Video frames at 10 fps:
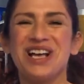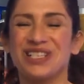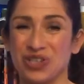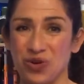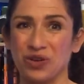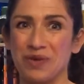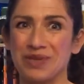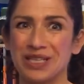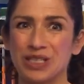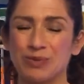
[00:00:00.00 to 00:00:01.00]
So let
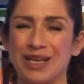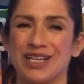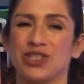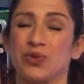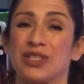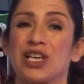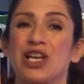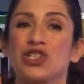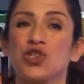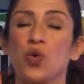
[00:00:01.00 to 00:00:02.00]
me explain. So it's
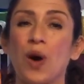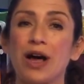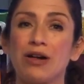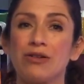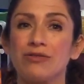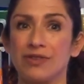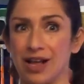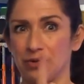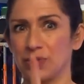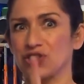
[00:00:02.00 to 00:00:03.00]
12
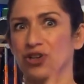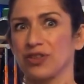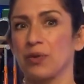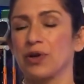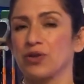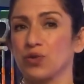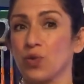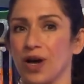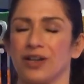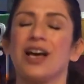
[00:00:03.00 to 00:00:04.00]
and we start, then we go to
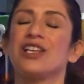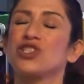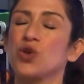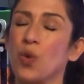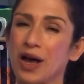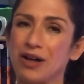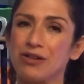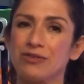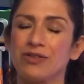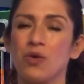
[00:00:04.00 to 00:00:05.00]
1.
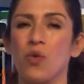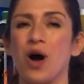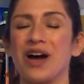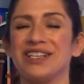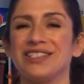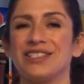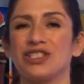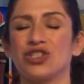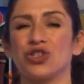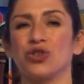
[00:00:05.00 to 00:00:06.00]
12, 1,
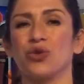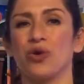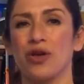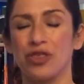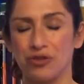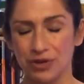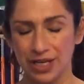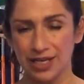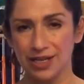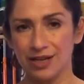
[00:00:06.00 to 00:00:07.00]
2,
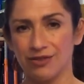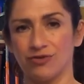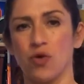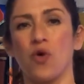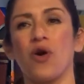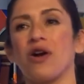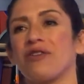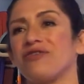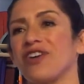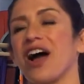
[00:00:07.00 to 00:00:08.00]
3, 4,
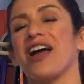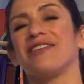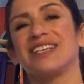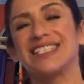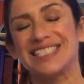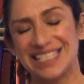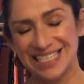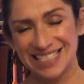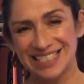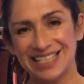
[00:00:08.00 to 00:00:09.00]
5,
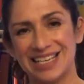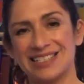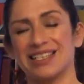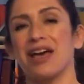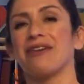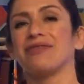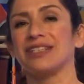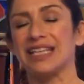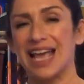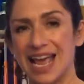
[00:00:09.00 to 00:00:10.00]
6,
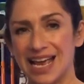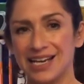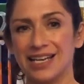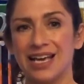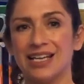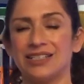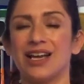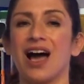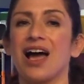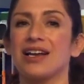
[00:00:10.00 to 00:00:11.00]
7, 8,
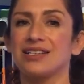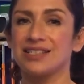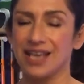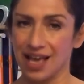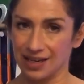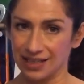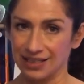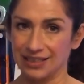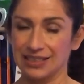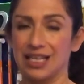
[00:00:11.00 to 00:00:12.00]
9, 10,
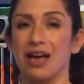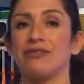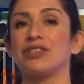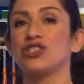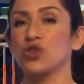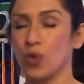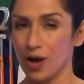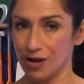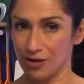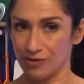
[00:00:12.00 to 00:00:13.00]
11,
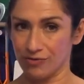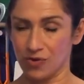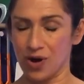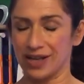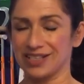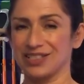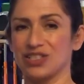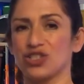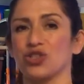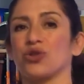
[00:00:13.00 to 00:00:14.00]
12, 1,
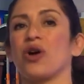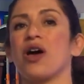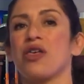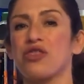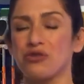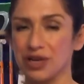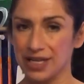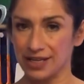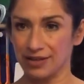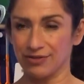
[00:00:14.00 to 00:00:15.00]
2,
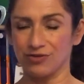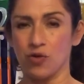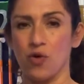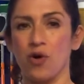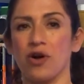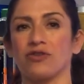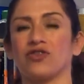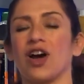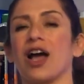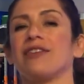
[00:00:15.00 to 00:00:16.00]
3, 4,
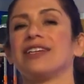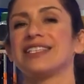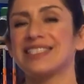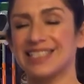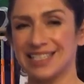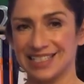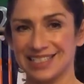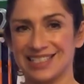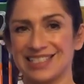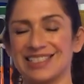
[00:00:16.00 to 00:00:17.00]
5,
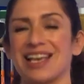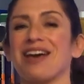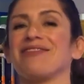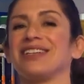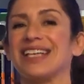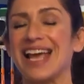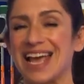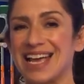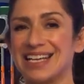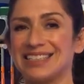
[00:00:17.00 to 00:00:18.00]
6, 7,
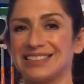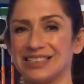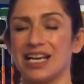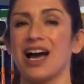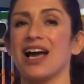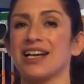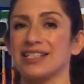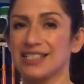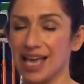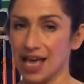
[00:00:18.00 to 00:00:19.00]
8,
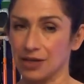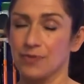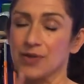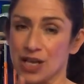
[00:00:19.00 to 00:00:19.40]
9, 10.